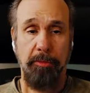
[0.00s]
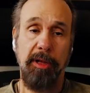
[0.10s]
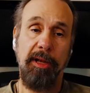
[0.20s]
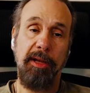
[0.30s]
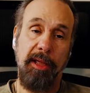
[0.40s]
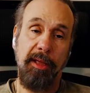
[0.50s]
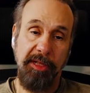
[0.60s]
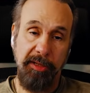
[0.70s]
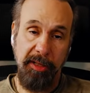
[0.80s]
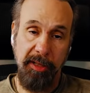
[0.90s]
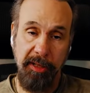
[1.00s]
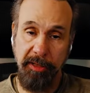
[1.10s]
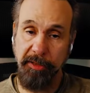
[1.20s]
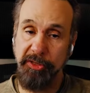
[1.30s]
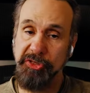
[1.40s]
Well, I mean,
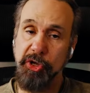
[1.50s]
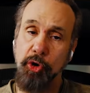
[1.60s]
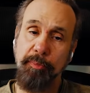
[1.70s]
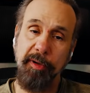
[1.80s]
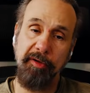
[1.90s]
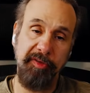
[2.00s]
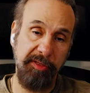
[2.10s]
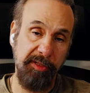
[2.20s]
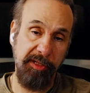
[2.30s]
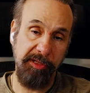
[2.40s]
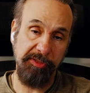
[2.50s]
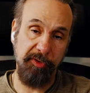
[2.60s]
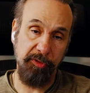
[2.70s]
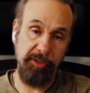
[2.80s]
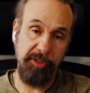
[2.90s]
the scope of AD's
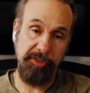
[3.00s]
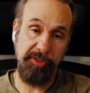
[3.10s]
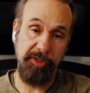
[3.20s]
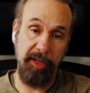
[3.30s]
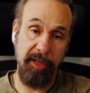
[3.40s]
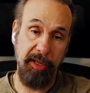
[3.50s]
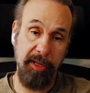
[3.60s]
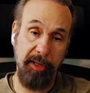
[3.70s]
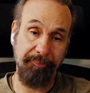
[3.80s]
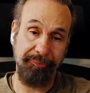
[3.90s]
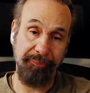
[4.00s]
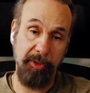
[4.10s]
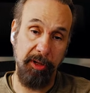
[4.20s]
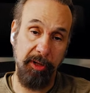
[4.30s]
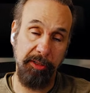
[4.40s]
focus
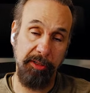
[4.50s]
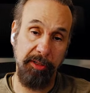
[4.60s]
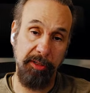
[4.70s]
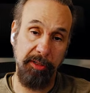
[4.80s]
on